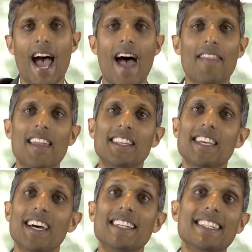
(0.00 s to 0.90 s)
And then
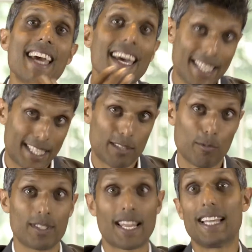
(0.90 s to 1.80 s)
certain tests
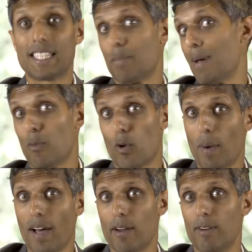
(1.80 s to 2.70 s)
will tell us a bit more
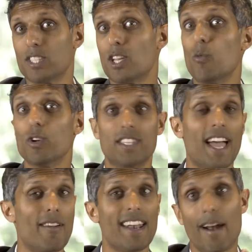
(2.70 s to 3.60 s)
about their risk. So was
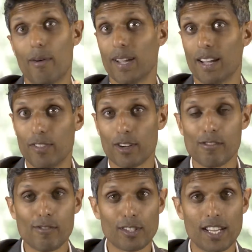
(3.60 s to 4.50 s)
there a narrowing of the
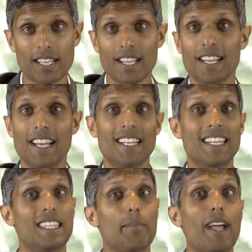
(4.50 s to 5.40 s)
carotid?
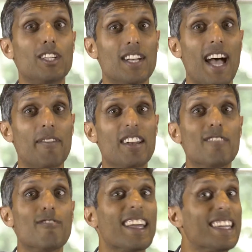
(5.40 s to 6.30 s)
Did the patient have an
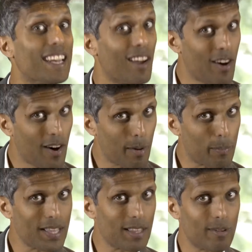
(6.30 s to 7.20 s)
irregular
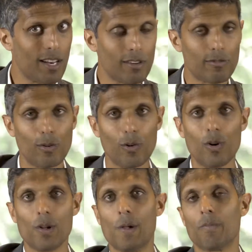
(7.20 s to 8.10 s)
heartbeat that we look
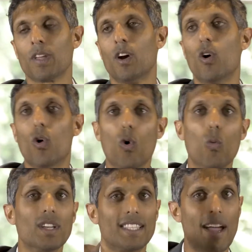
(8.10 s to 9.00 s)
for? Or
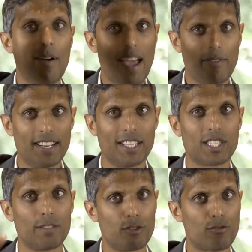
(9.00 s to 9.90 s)
was there an
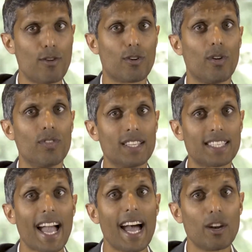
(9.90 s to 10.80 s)
evidence of stroke on the
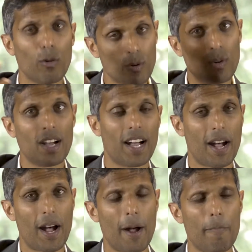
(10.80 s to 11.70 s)
scan? Or
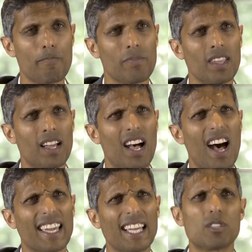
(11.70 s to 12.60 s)
um,
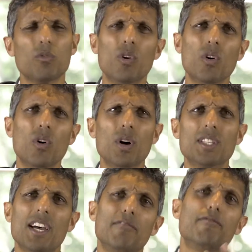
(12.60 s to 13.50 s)
I guess
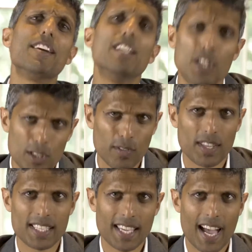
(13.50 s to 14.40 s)
certain features on
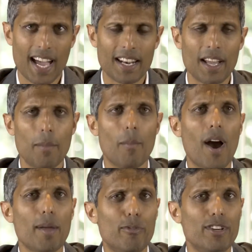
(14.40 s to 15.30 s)
the scan
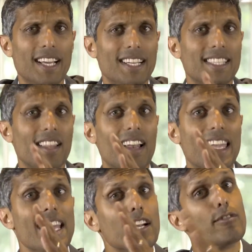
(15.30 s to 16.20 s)
might predict a
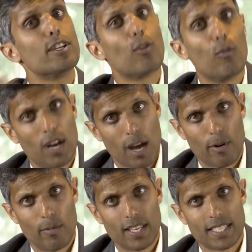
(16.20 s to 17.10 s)
slightly increased or
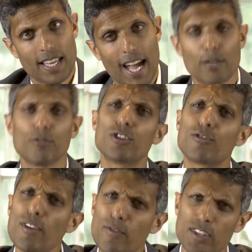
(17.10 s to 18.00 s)
lower risk. And your
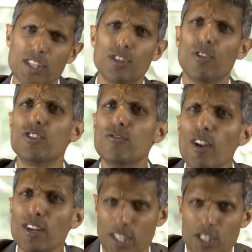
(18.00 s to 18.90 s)
stroke physician or
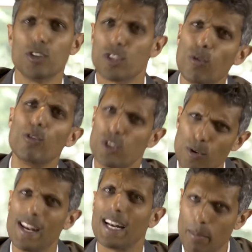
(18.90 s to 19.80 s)
neurologist should talk to
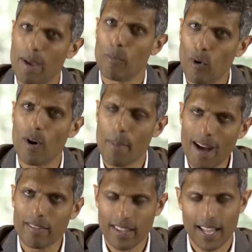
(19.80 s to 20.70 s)
you a little bit more
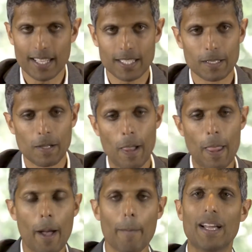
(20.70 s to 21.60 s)
about that.
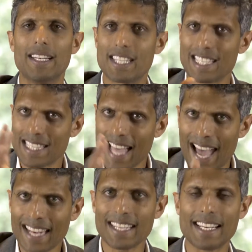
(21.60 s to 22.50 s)
But
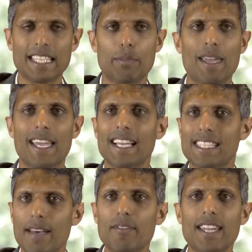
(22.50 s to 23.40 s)
standardly speaking,
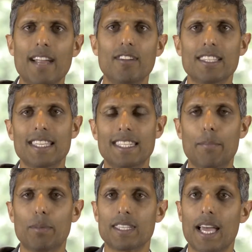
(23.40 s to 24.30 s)
seven-day risk is
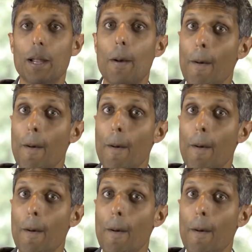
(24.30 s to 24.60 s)
ten percent.